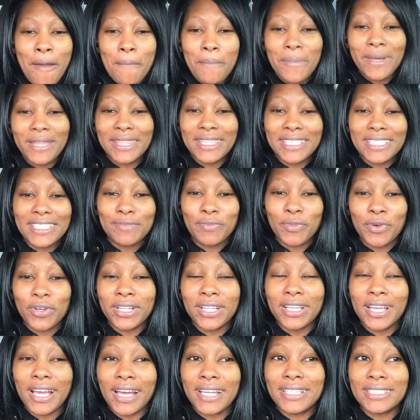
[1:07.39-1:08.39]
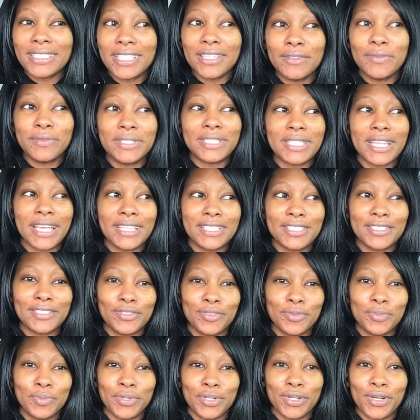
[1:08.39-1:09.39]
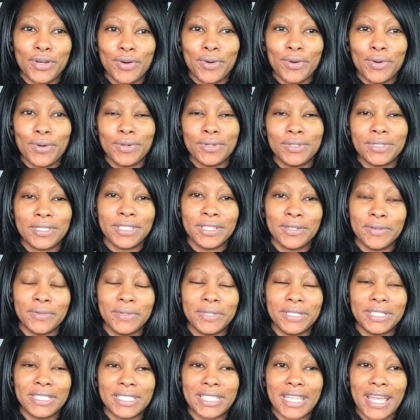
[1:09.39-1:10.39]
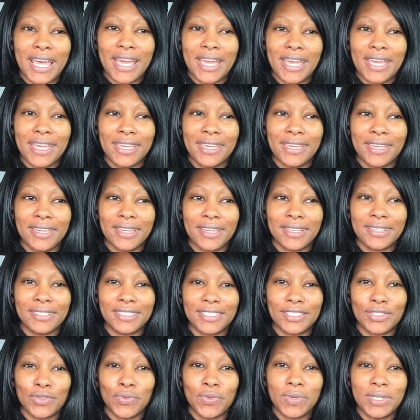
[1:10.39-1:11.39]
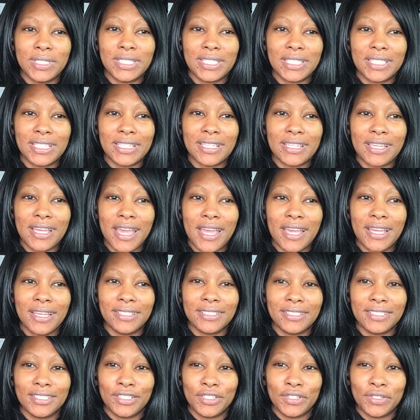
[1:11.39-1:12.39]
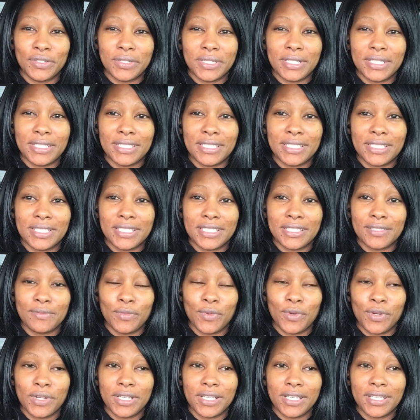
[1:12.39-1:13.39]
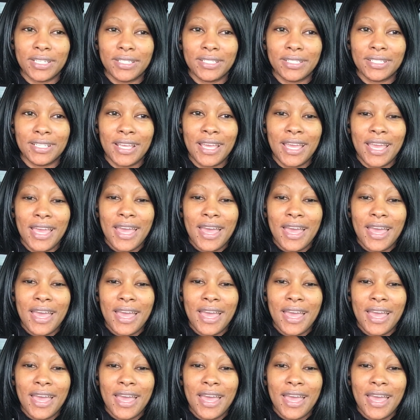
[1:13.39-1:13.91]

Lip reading: But this morning, guys, it was like super cold. It was like 28 degrees this morning.